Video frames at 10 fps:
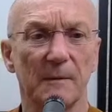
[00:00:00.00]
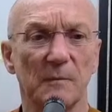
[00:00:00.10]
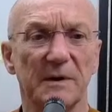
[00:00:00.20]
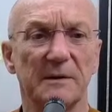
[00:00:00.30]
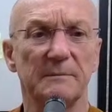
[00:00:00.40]

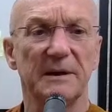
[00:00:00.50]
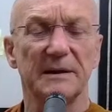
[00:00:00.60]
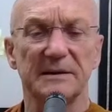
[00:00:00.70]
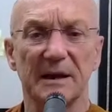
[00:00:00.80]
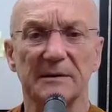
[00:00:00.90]
We can be
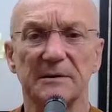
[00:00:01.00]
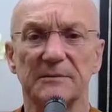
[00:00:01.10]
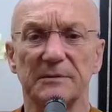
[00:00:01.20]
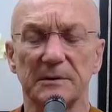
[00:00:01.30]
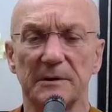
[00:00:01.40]

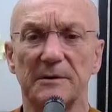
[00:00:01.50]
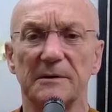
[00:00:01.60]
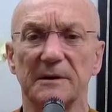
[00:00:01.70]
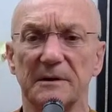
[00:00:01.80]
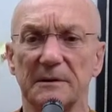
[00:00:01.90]
attentive,
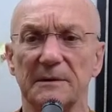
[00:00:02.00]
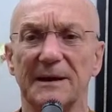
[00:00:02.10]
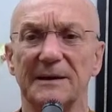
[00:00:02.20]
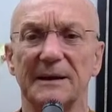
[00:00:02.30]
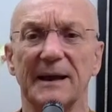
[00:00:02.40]
alert, and
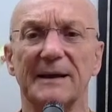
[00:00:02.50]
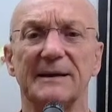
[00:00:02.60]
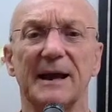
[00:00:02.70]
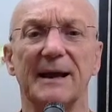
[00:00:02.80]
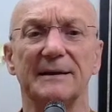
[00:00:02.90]

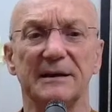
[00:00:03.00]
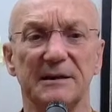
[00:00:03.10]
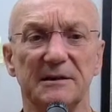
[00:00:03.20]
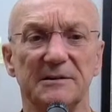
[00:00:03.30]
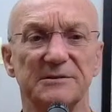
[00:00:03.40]
at
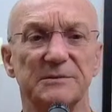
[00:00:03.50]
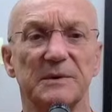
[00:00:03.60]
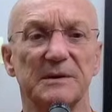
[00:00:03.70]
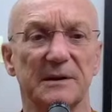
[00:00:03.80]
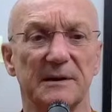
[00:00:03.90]
ease
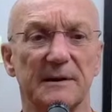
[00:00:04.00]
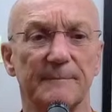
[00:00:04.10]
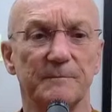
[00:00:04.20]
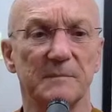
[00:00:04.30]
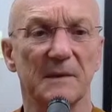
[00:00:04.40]
with it,
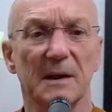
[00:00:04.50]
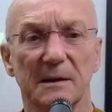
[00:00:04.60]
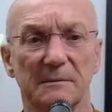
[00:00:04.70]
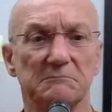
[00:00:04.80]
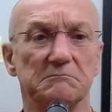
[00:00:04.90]

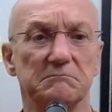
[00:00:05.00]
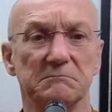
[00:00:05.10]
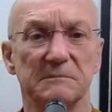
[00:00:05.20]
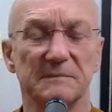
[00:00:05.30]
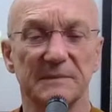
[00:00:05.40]
and
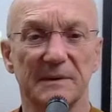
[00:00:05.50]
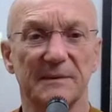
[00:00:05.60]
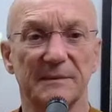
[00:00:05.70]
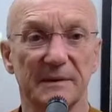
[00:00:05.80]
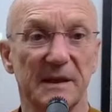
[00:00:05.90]

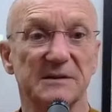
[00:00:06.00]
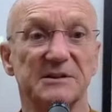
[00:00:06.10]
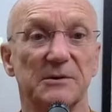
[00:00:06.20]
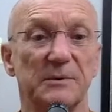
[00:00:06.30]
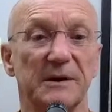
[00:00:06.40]
that's
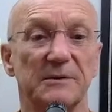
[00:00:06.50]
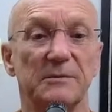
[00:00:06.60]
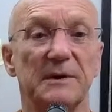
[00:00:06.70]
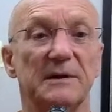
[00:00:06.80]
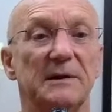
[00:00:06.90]
how we can
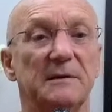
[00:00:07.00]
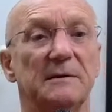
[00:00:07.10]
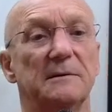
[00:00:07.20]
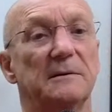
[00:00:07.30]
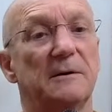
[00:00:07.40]
really
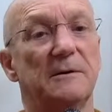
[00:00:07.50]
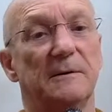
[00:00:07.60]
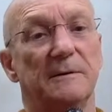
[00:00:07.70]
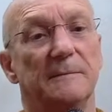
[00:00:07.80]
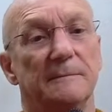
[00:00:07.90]

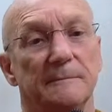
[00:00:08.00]
learn.